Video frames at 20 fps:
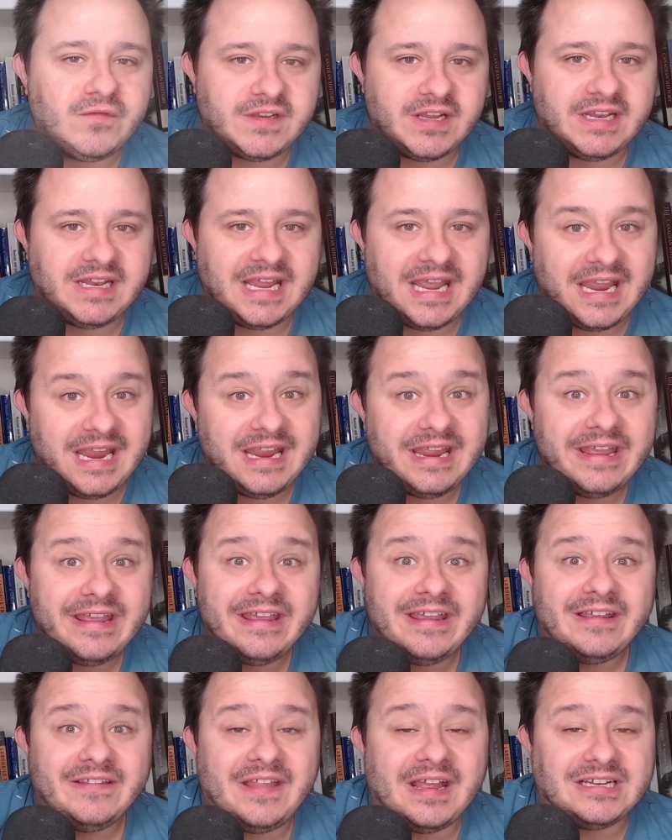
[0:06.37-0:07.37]
today
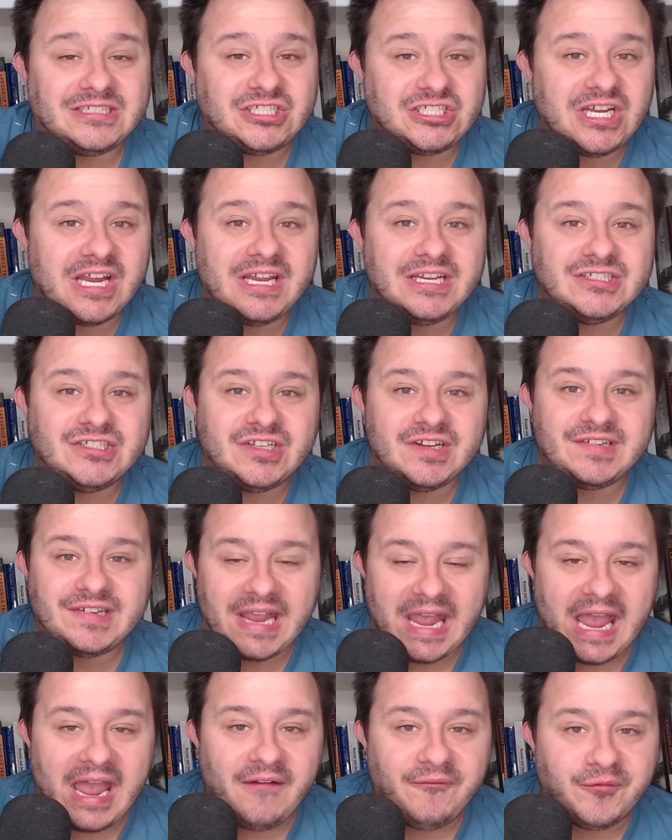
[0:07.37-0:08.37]
that changes
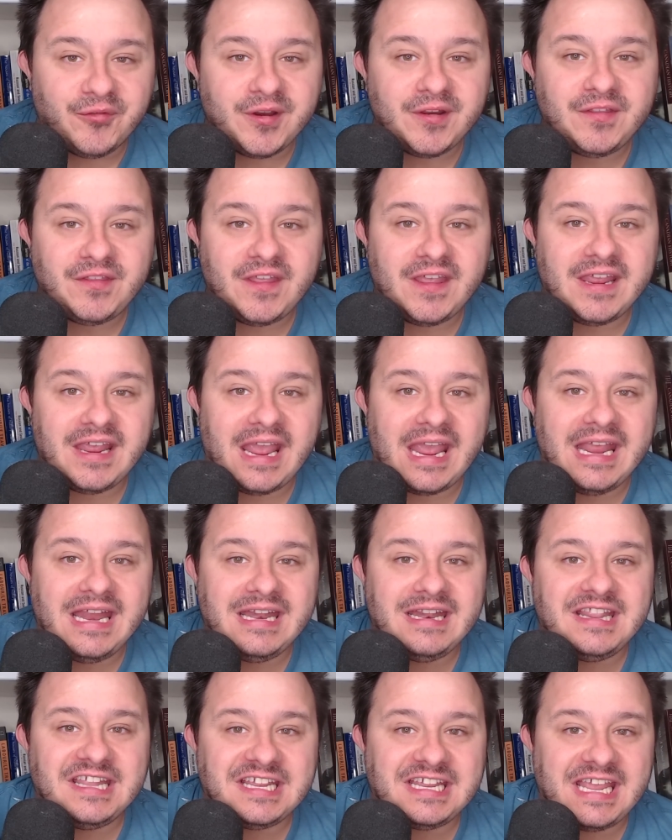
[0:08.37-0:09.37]
everything
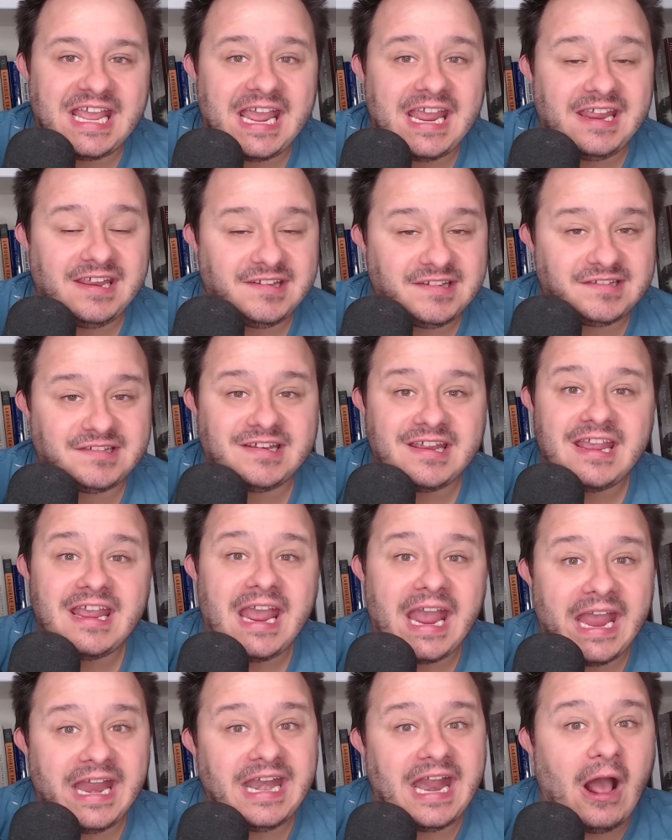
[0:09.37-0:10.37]
in the case,
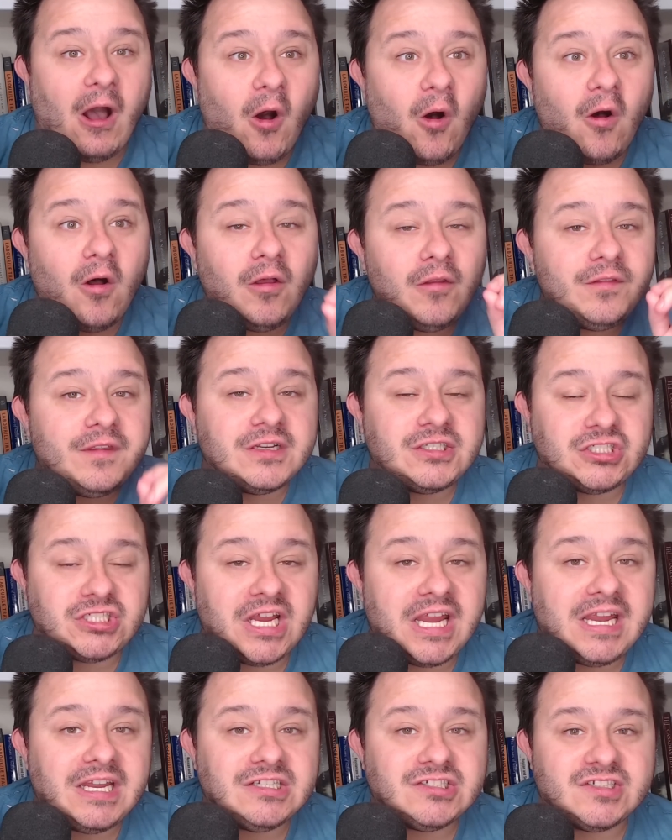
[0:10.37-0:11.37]
and all the
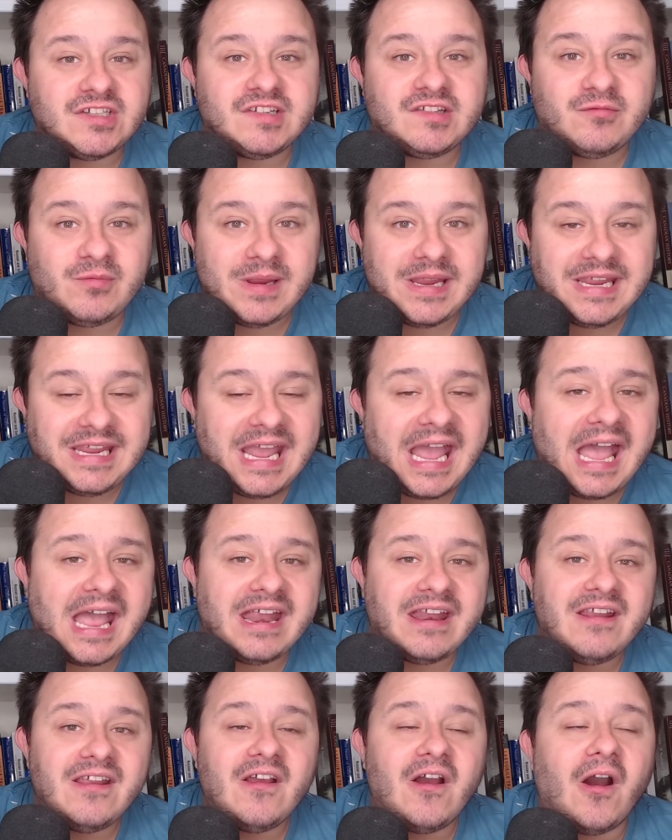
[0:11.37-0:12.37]
changes we
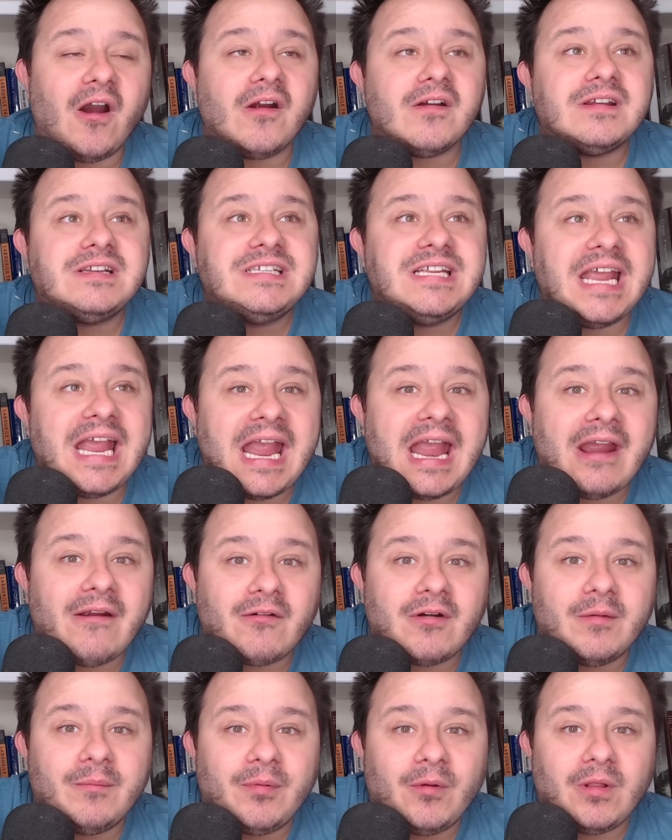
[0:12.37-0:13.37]
get are
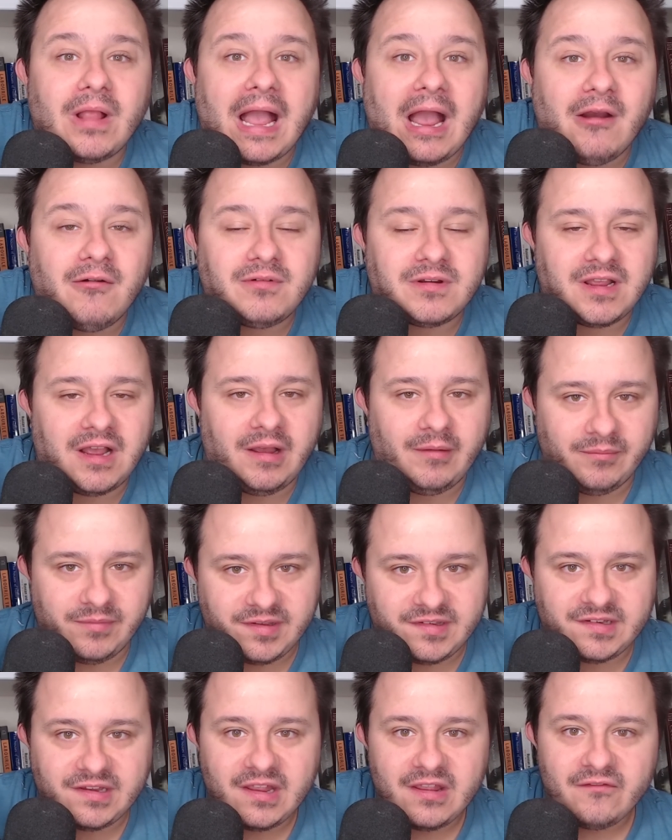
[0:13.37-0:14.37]
terrible
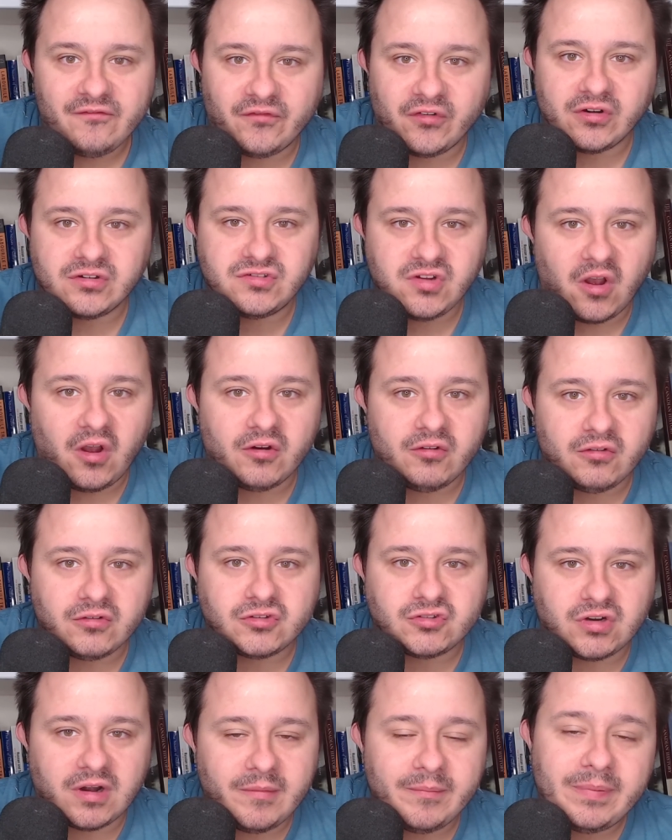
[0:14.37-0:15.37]
outcomes for Donald
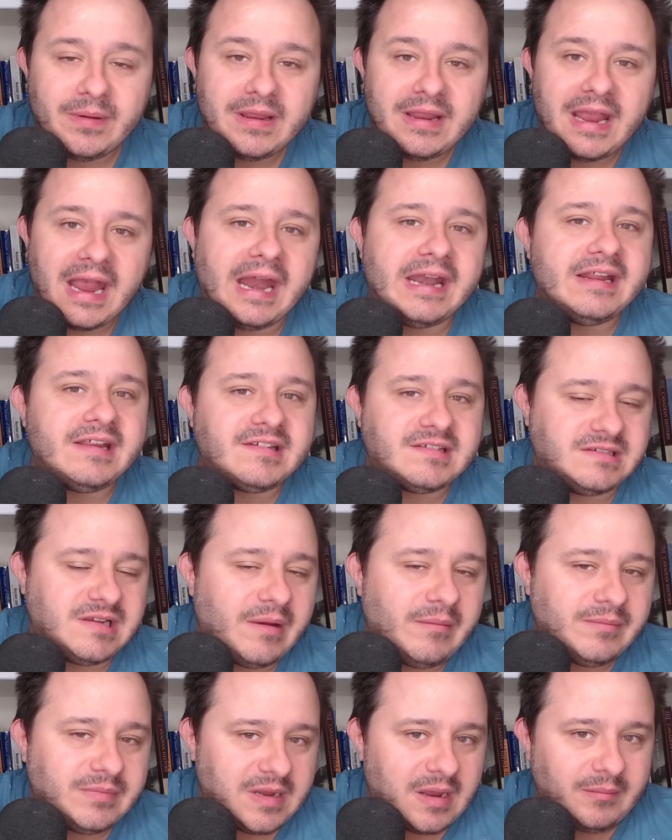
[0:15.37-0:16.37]
Trump and his
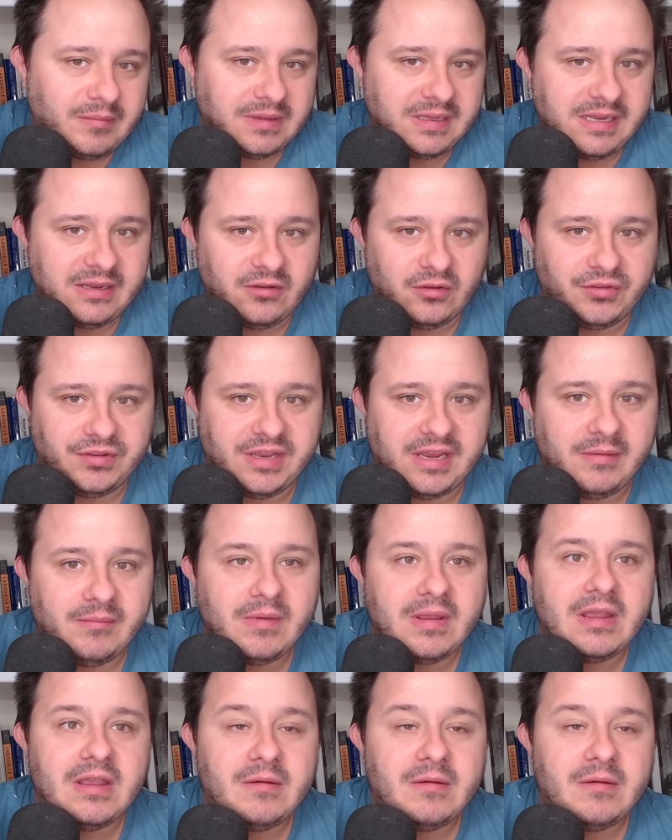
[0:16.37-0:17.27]
dumb legal team.